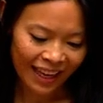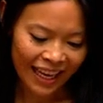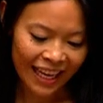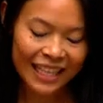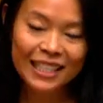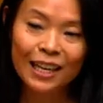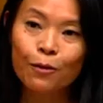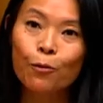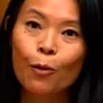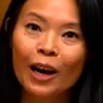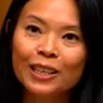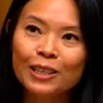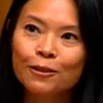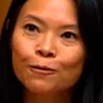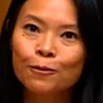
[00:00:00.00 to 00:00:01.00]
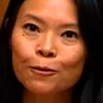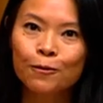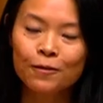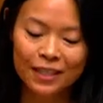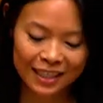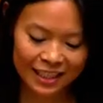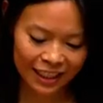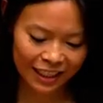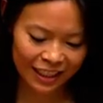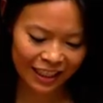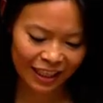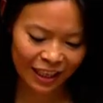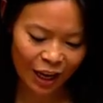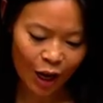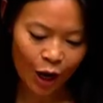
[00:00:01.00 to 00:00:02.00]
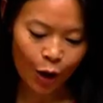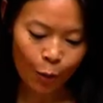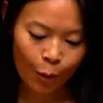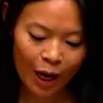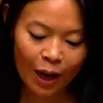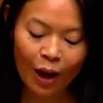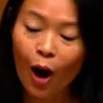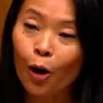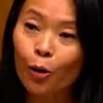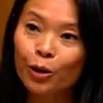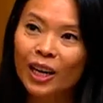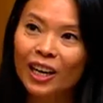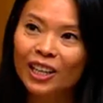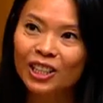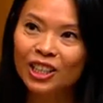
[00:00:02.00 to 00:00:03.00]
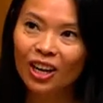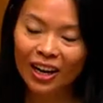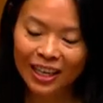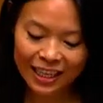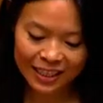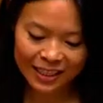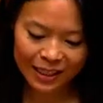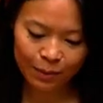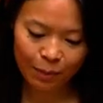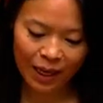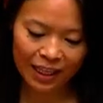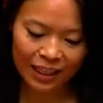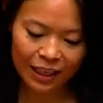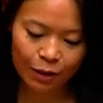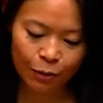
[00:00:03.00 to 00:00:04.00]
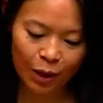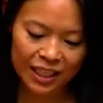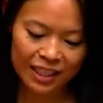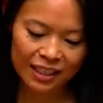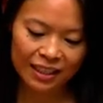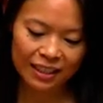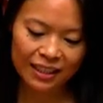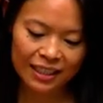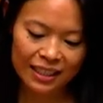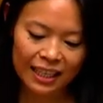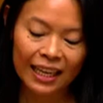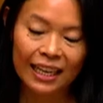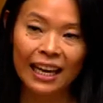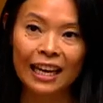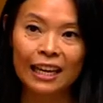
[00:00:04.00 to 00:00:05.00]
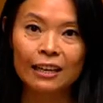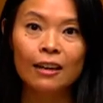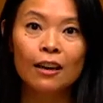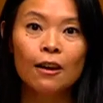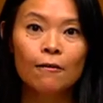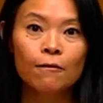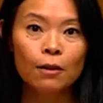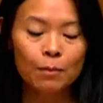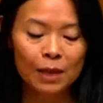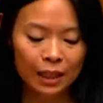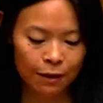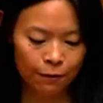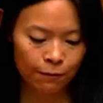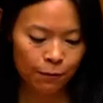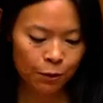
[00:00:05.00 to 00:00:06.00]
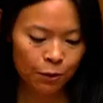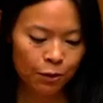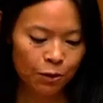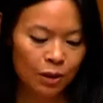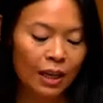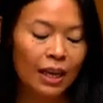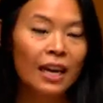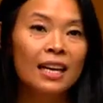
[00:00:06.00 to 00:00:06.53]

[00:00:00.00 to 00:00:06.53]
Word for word: It's a wonderful facility where older Chinese speaking residents can eat familiar food,